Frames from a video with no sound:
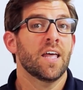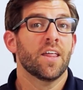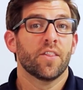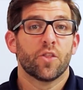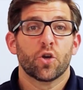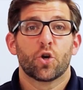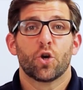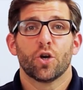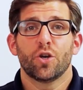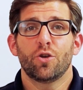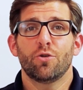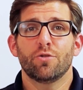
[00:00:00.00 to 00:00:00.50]

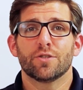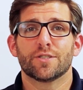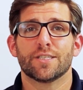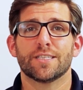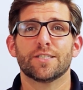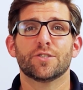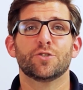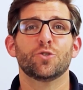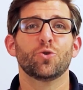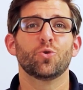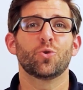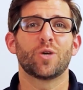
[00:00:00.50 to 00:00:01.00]
The good news
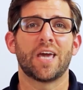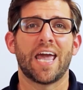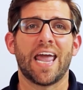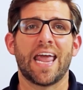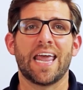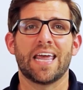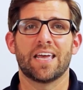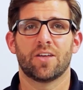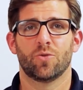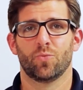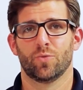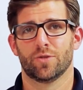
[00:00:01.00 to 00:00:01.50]
is you
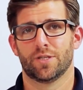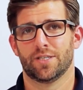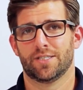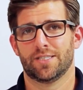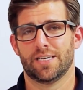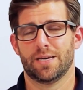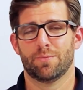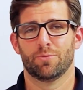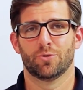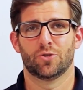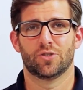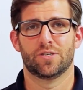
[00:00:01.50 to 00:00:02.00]
can with the
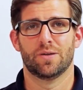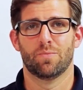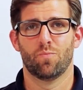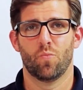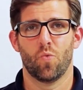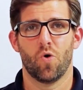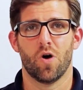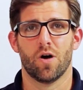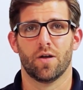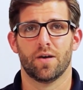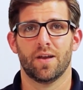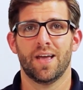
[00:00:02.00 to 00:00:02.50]
SaeboStim
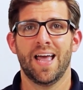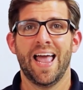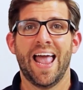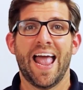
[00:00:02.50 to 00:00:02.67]
One,